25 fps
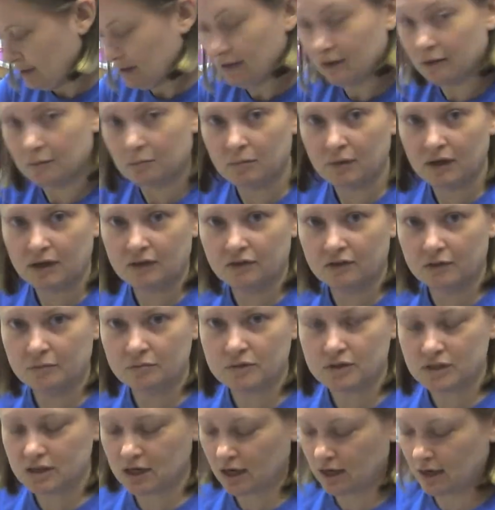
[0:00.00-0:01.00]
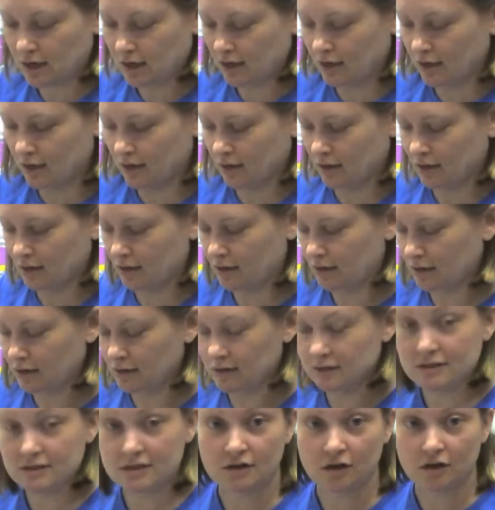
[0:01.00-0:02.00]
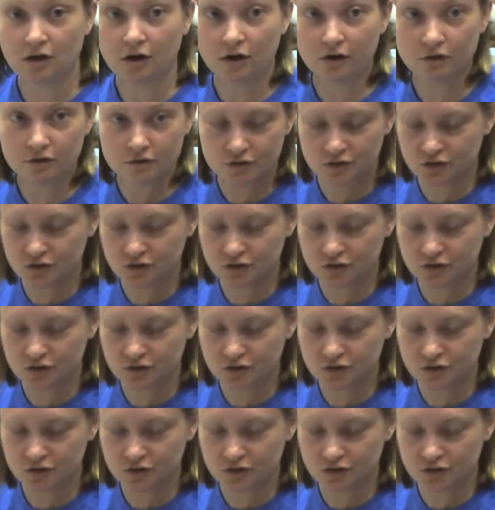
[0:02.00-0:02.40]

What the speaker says: and made them take, and it's an art